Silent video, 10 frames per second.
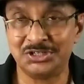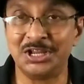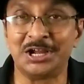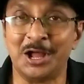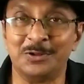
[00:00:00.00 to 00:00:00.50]

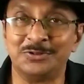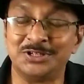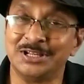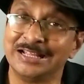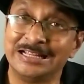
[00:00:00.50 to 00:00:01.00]
take
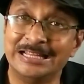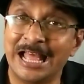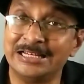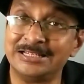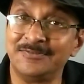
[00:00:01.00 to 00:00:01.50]
out
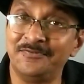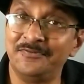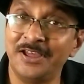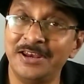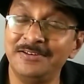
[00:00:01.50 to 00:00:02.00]
that
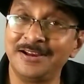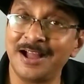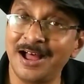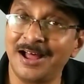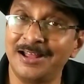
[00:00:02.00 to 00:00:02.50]
very
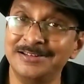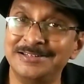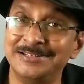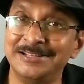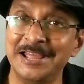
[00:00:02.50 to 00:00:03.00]
card
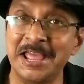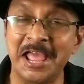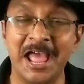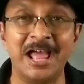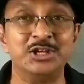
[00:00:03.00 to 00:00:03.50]

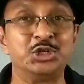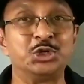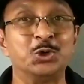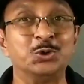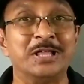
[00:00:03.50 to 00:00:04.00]
and
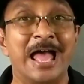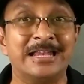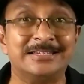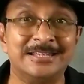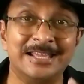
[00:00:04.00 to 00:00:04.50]
show
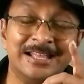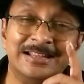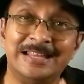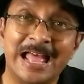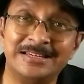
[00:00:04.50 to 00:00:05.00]
that
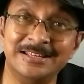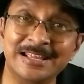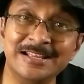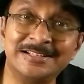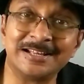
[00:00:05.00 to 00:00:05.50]
that
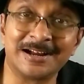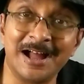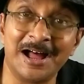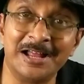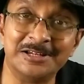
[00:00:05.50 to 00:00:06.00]
is the
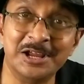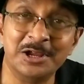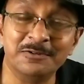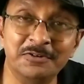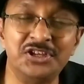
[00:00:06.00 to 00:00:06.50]
card
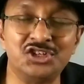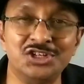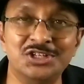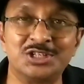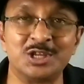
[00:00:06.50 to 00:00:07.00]
which
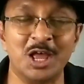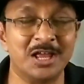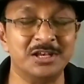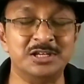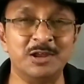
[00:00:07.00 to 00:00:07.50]
is
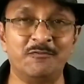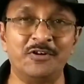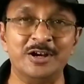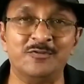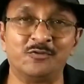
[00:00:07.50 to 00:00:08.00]

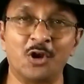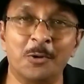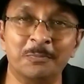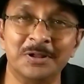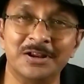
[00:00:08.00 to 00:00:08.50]
different
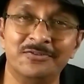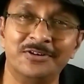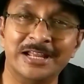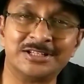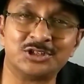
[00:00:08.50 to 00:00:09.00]
from
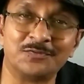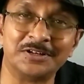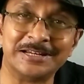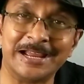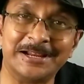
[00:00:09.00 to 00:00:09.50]
rest of
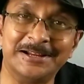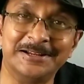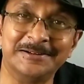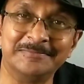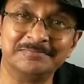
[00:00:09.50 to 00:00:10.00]
the
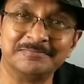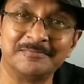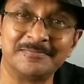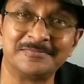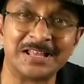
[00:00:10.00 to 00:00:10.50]

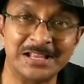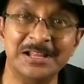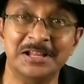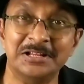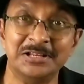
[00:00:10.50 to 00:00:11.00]
deck.
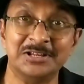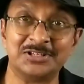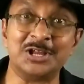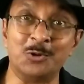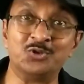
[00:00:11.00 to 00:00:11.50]

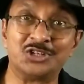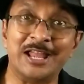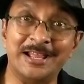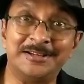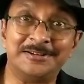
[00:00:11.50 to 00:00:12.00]
Sounds
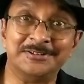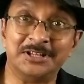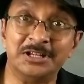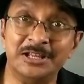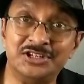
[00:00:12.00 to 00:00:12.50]
like
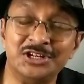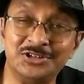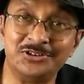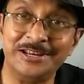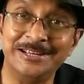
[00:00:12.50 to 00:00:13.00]
the
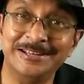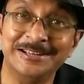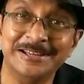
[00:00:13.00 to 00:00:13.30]
legendary